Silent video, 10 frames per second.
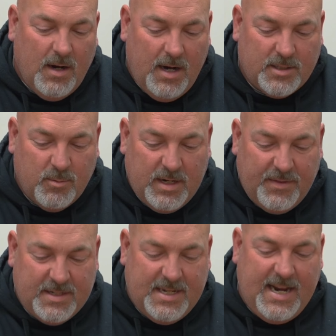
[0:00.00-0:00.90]
All right, so we
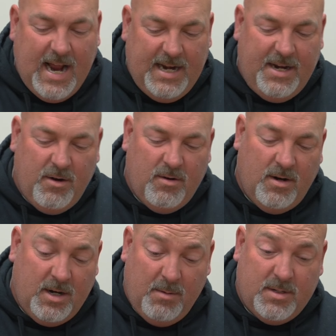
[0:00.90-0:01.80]
get this thing out of here.
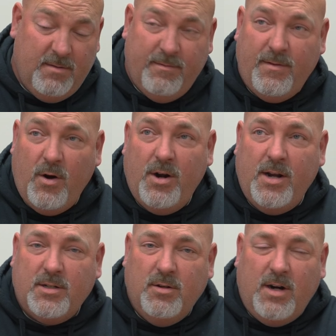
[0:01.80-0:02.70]
It comes in a very
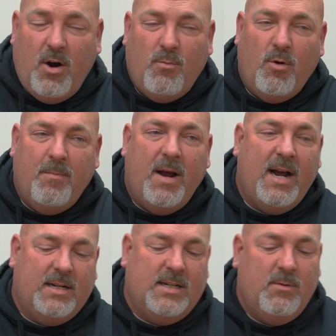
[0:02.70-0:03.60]
nice little cardboard
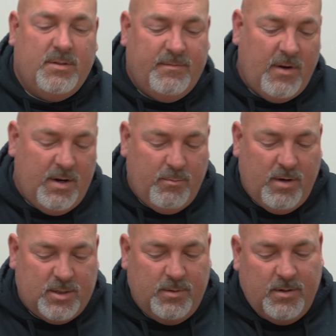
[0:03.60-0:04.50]
box. I was very
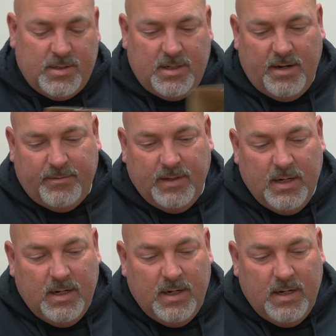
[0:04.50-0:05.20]
impressed with this stuff.